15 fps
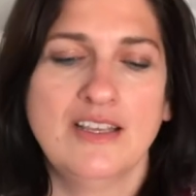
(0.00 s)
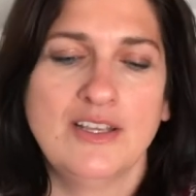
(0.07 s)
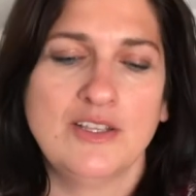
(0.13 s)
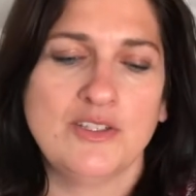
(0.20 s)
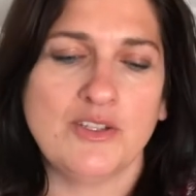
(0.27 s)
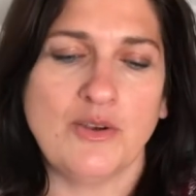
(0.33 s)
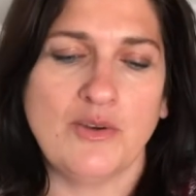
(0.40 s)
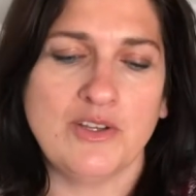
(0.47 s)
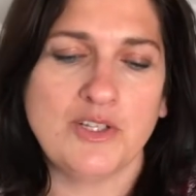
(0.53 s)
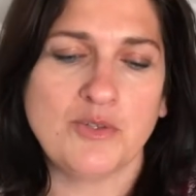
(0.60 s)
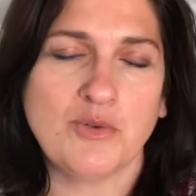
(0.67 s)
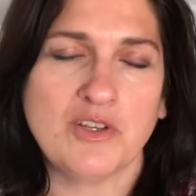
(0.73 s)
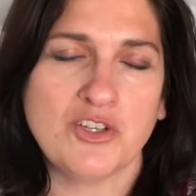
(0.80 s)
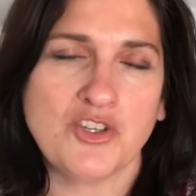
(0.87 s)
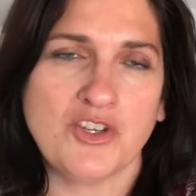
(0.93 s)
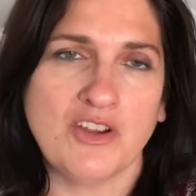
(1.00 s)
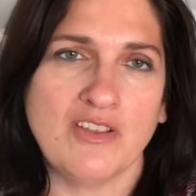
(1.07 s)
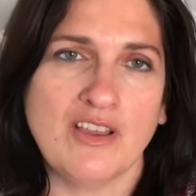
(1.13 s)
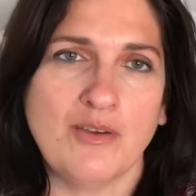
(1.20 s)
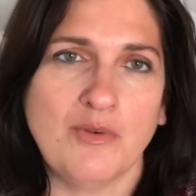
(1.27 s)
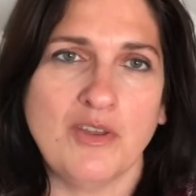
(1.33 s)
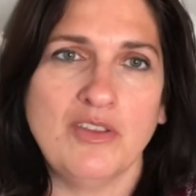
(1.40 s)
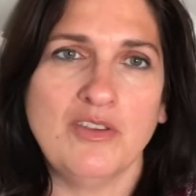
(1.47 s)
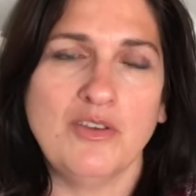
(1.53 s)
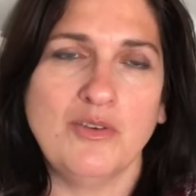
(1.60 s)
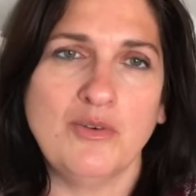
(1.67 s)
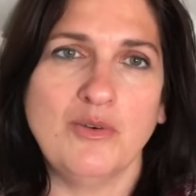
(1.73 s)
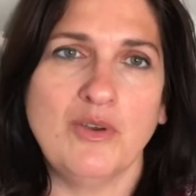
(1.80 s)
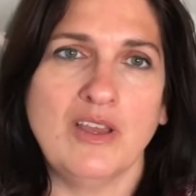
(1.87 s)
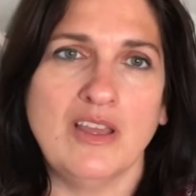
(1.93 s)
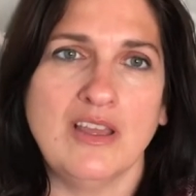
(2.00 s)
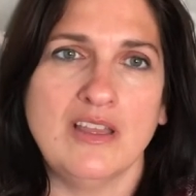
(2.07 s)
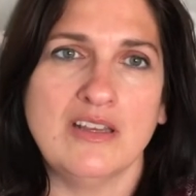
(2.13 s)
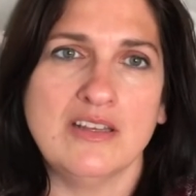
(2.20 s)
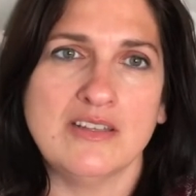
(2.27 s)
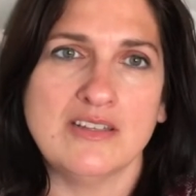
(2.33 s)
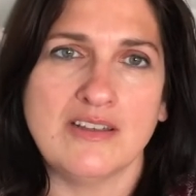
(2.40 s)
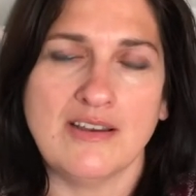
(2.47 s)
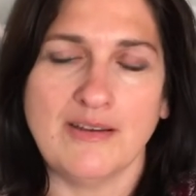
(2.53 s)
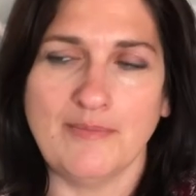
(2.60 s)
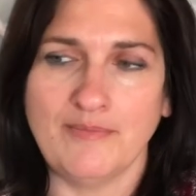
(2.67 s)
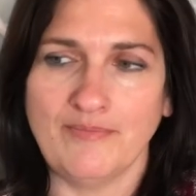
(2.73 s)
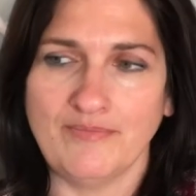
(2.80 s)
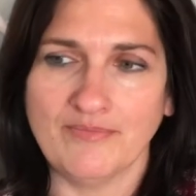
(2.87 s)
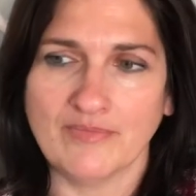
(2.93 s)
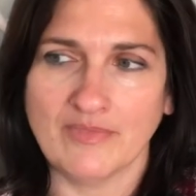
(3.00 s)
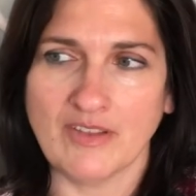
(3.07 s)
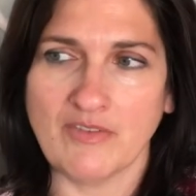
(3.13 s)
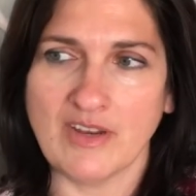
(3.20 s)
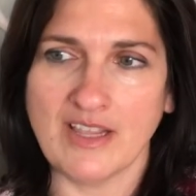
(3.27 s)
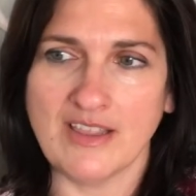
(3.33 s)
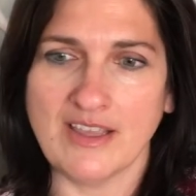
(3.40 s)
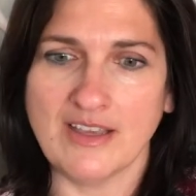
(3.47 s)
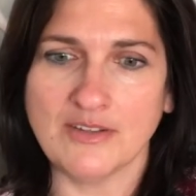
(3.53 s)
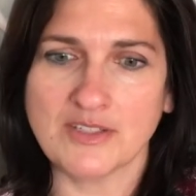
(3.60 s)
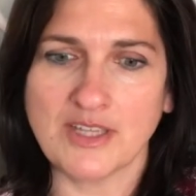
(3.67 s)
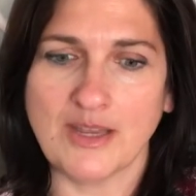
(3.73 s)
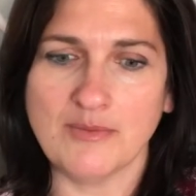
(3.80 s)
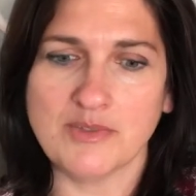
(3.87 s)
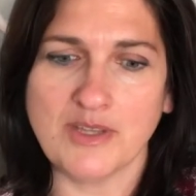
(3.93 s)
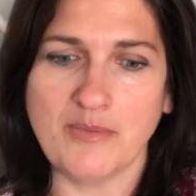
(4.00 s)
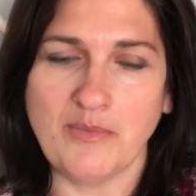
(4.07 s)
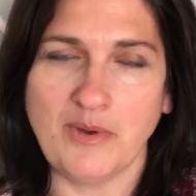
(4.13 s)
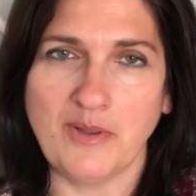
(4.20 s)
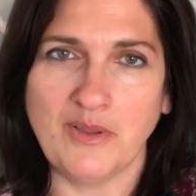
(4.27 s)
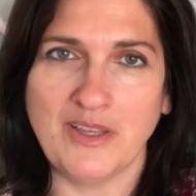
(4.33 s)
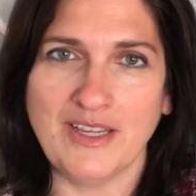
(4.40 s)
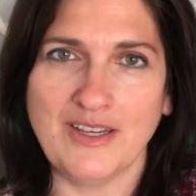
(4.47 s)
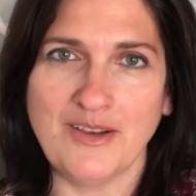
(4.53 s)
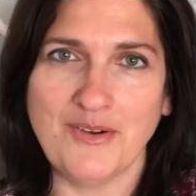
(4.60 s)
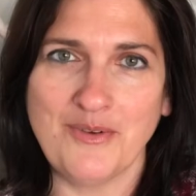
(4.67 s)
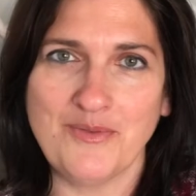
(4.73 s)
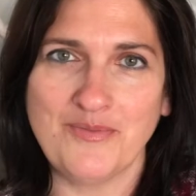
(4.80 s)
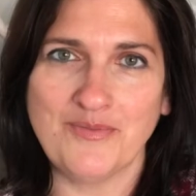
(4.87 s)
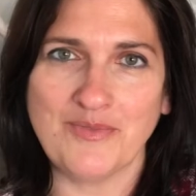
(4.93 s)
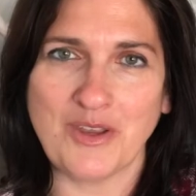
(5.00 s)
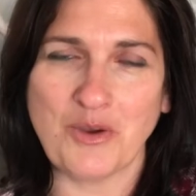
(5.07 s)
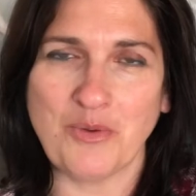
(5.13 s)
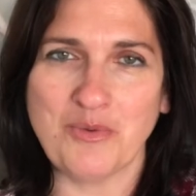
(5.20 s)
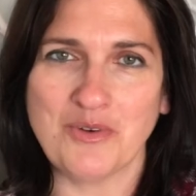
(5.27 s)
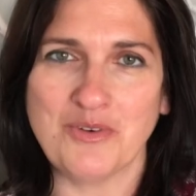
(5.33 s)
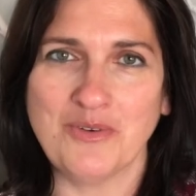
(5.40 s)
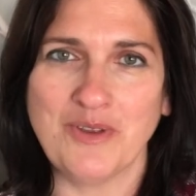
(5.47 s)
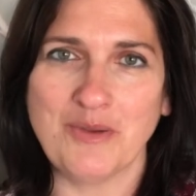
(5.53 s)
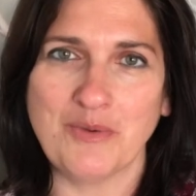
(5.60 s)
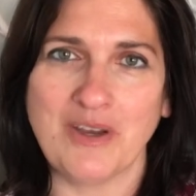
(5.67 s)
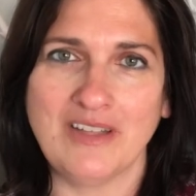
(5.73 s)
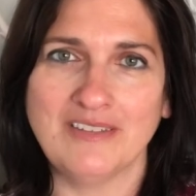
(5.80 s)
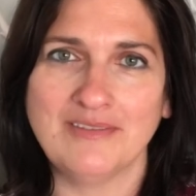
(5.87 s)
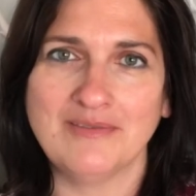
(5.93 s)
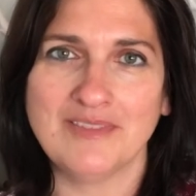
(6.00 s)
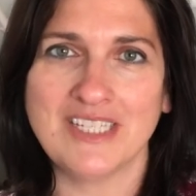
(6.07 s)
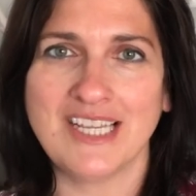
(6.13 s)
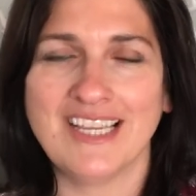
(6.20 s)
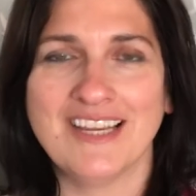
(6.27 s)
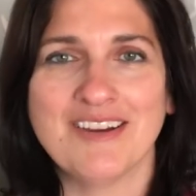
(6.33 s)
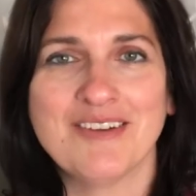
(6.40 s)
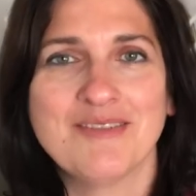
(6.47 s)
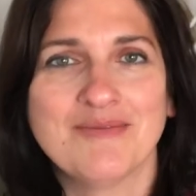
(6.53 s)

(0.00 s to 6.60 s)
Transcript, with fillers: So I just want to share that with you and. Um, if anything else comes up, I'll let you know. I hope you're doing well. Take care.